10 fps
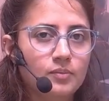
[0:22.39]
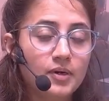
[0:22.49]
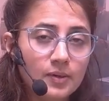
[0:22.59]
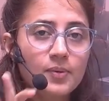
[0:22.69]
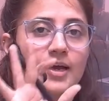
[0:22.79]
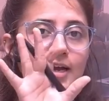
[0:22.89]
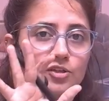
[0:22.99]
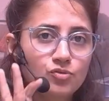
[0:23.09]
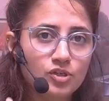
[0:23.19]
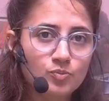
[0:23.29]
But apply
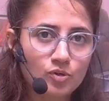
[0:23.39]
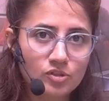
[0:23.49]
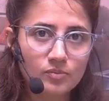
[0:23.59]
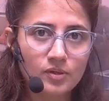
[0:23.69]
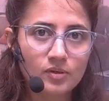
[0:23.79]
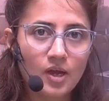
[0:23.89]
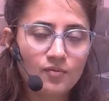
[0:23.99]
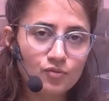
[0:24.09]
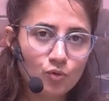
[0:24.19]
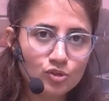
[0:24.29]
as soon as possible.
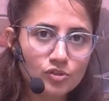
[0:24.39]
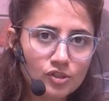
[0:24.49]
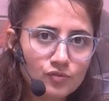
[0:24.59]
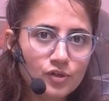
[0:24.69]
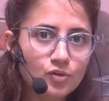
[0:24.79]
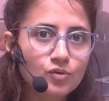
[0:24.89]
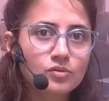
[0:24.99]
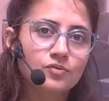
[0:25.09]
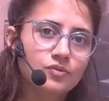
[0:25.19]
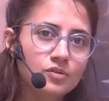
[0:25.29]
After watching this video,
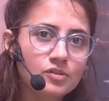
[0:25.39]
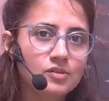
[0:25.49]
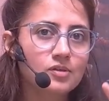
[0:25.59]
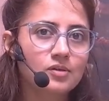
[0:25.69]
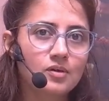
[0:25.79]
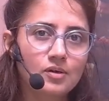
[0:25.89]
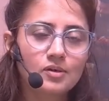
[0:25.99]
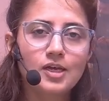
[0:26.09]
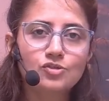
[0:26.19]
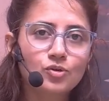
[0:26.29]
the first
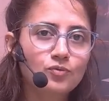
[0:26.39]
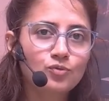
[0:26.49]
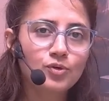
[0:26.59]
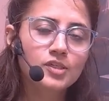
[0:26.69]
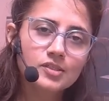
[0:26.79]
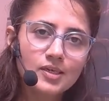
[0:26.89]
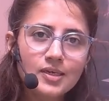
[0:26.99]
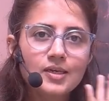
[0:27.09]
task you have to do is,